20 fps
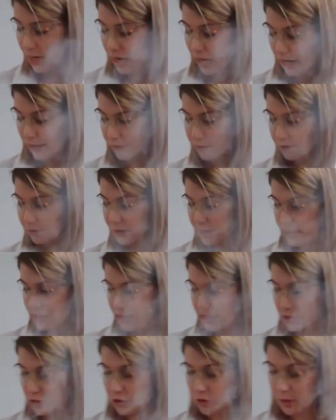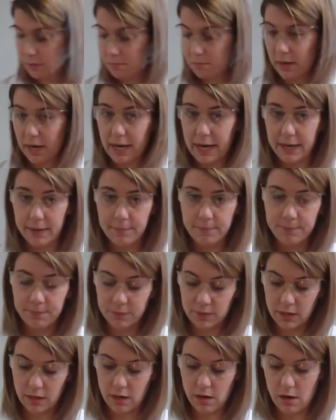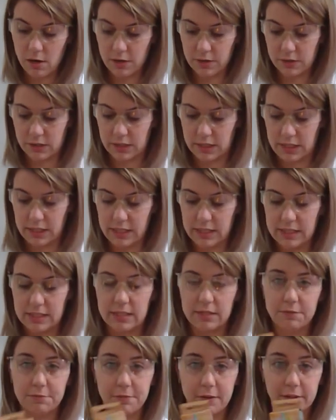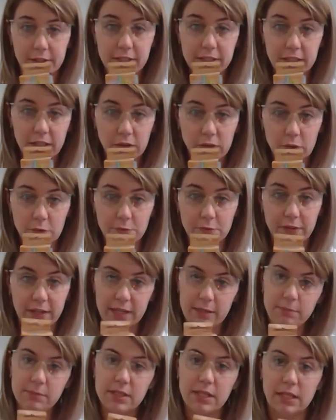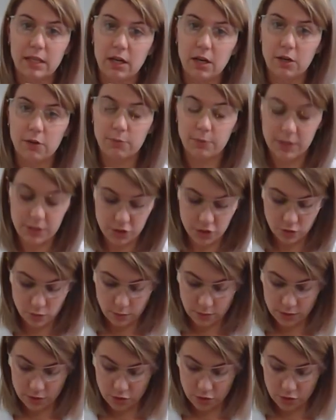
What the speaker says: Other things that you can buy are these funky colored flames at a hardware store.